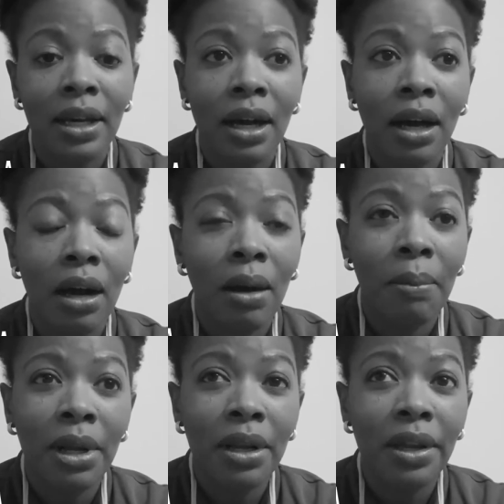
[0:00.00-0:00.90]

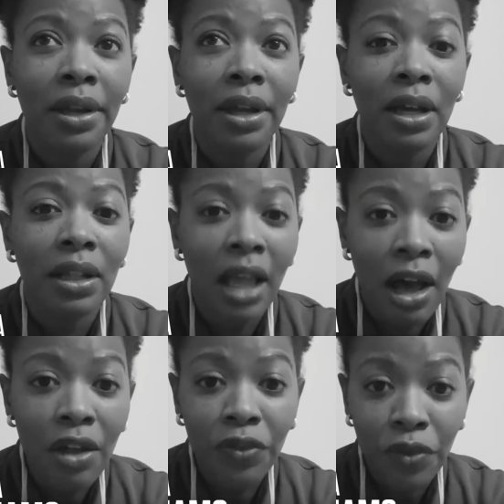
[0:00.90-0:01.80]
um,
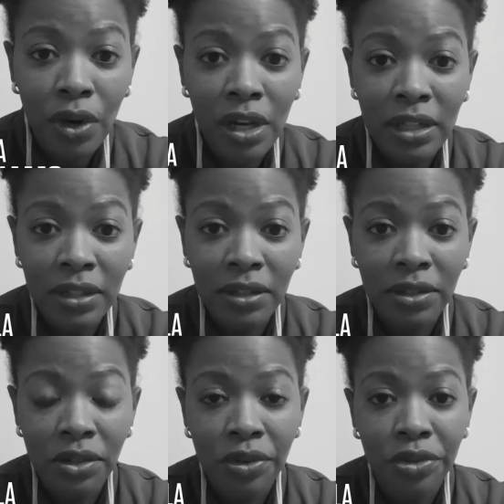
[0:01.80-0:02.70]
allows for
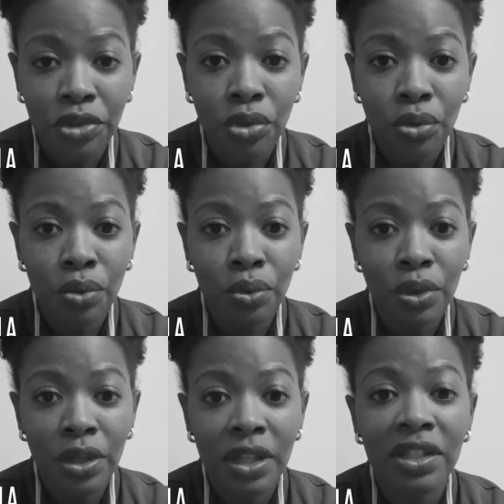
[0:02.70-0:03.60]
us to
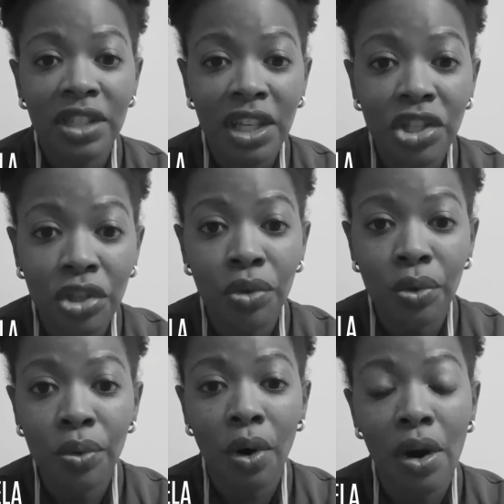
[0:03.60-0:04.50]

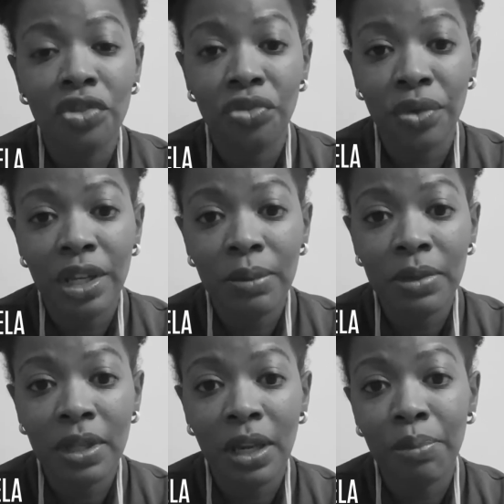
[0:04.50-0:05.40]
continue our
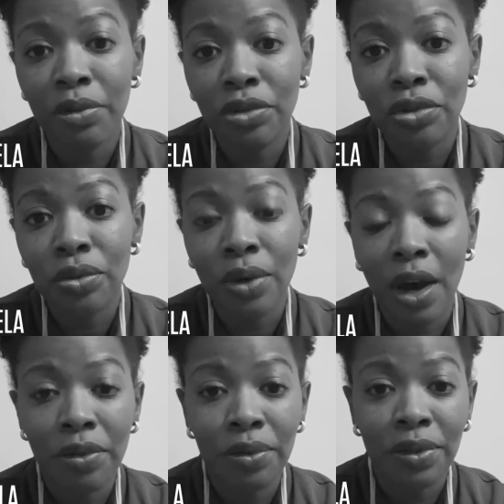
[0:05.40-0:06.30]
dreams and pursue
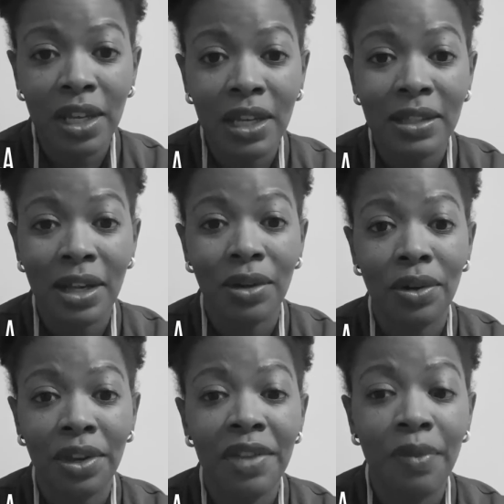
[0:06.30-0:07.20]
other things that
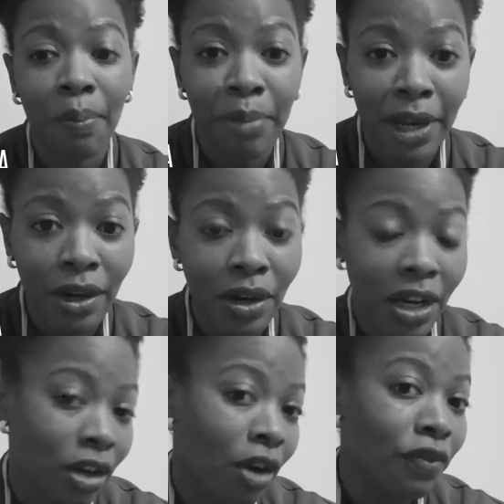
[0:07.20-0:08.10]
are even bigger
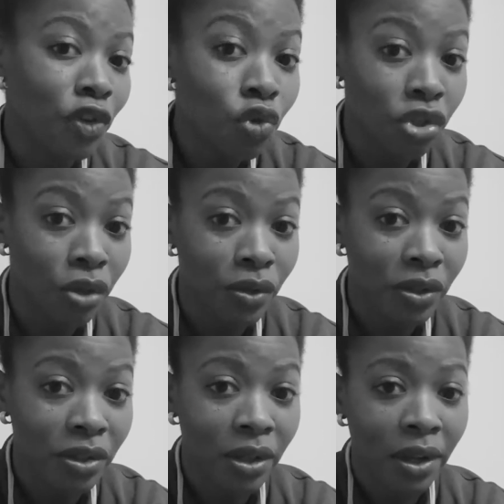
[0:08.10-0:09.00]
in our futures.